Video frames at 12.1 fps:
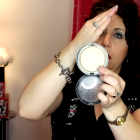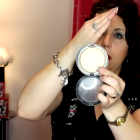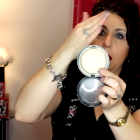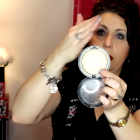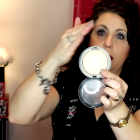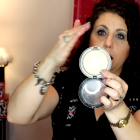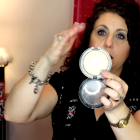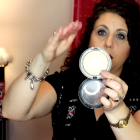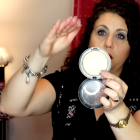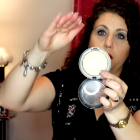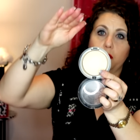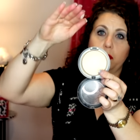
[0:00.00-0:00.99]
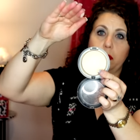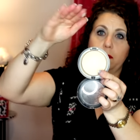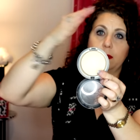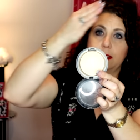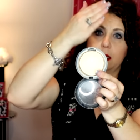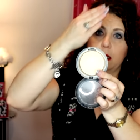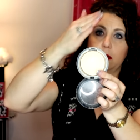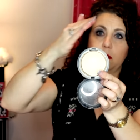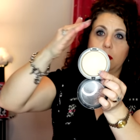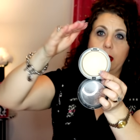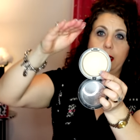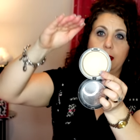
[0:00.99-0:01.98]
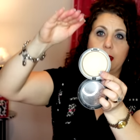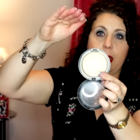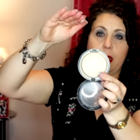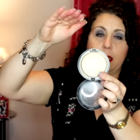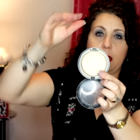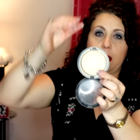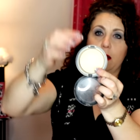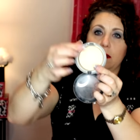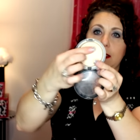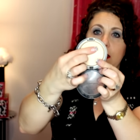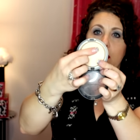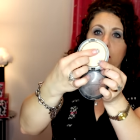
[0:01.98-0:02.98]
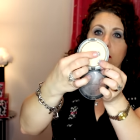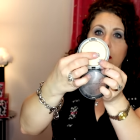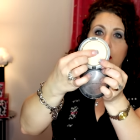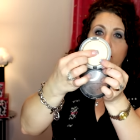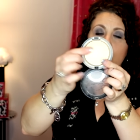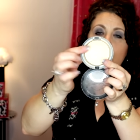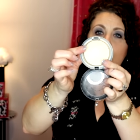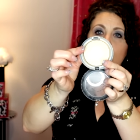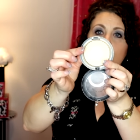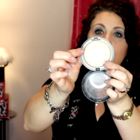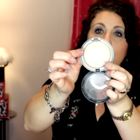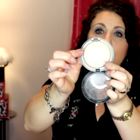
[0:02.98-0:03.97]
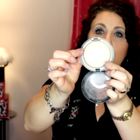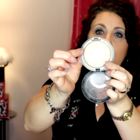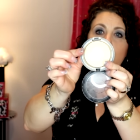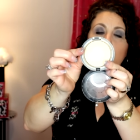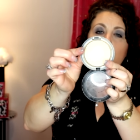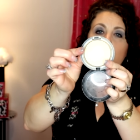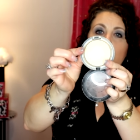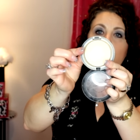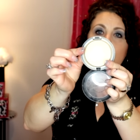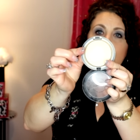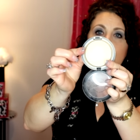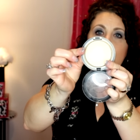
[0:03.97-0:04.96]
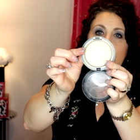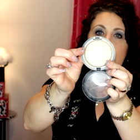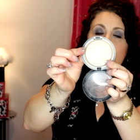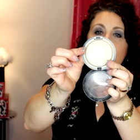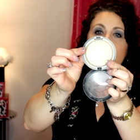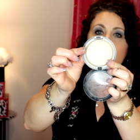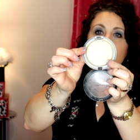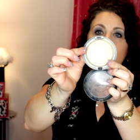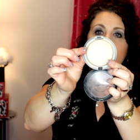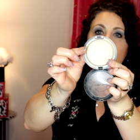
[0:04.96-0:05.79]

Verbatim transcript: like a little groove. It's kind of going like that now. So I've made a little bit of progress on this.